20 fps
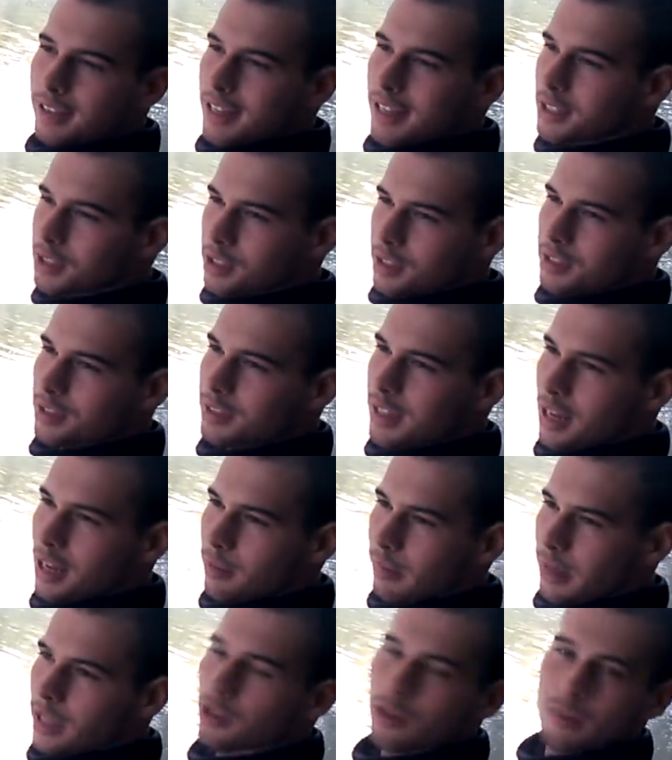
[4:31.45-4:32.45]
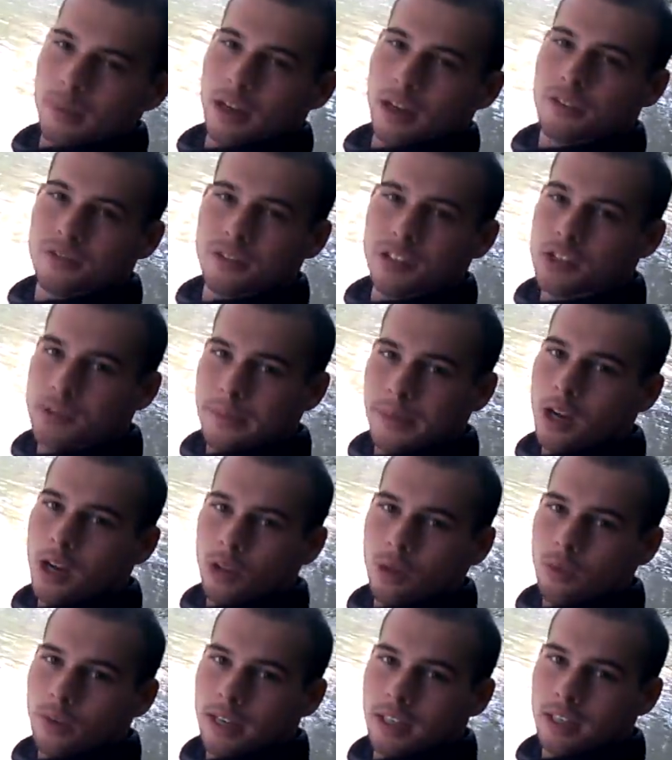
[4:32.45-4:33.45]
And that'll make you a better
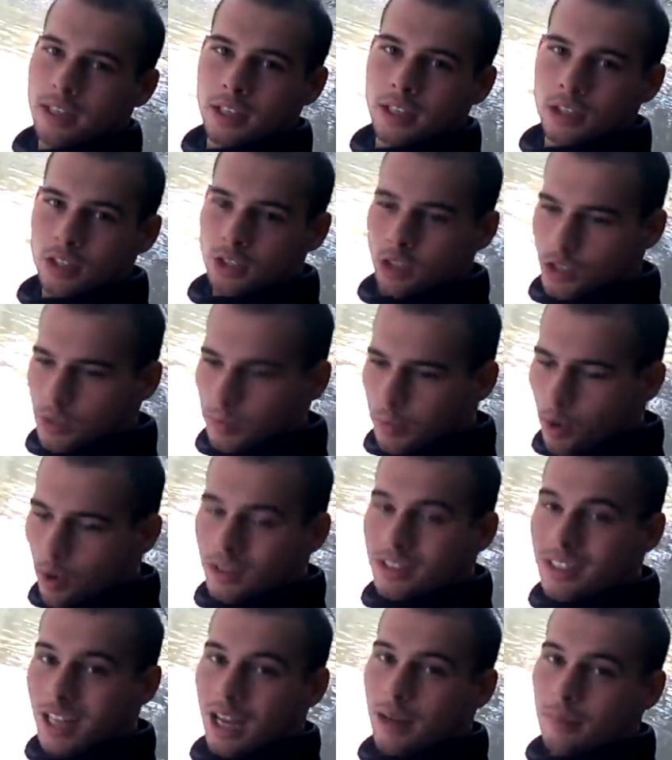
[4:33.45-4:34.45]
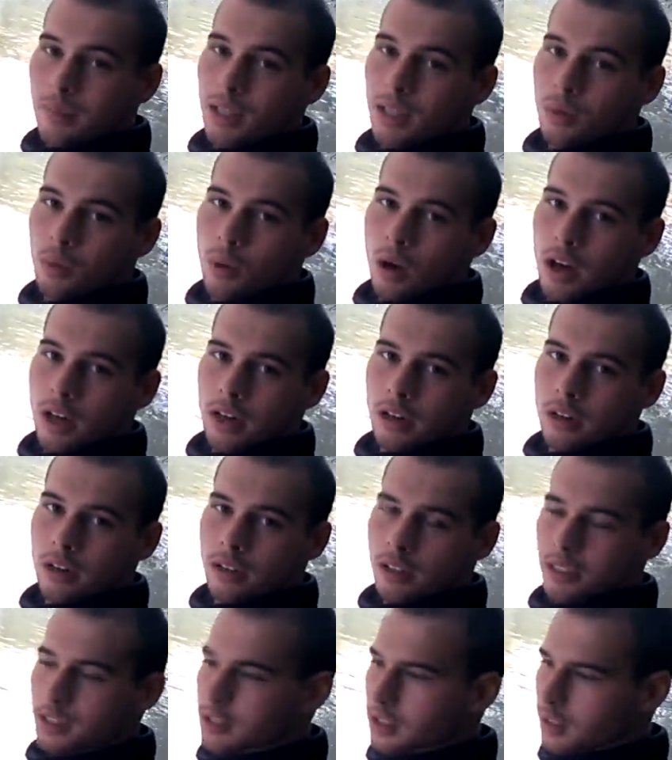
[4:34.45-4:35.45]
fisherman all the way. Just more time on the
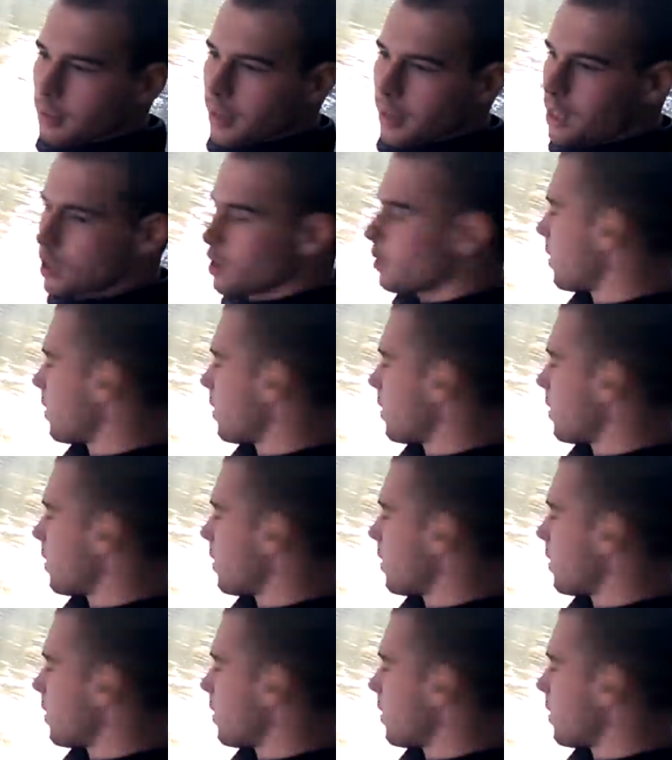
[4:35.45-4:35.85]
water is going